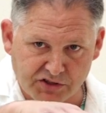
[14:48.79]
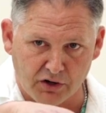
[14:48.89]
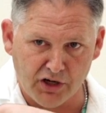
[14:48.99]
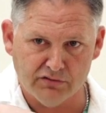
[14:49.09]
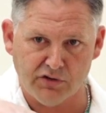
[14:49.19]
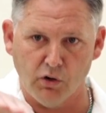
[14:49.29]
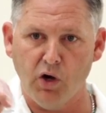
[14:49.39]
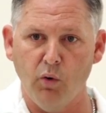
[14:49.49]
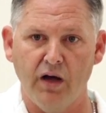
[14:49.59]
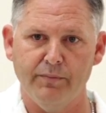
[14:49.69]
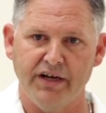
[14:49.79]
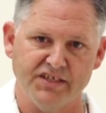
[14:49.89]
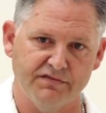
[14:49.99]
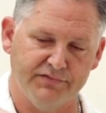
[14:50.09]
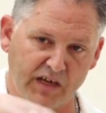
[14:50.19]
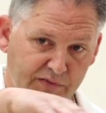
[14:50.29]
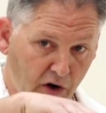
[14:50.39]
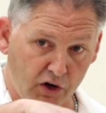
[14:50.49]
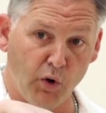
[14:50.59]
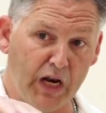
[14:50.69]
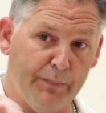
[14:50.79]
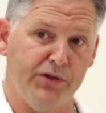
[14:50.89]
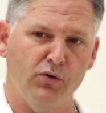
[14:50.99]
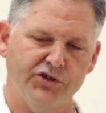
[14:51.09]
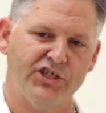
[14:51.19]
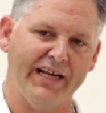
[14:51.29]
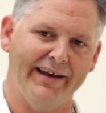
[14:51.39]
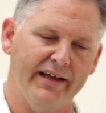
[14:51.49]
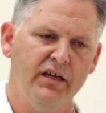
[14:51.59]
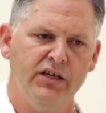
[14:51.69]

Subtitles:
don't go up. Because if they are going up and you aren't checking it,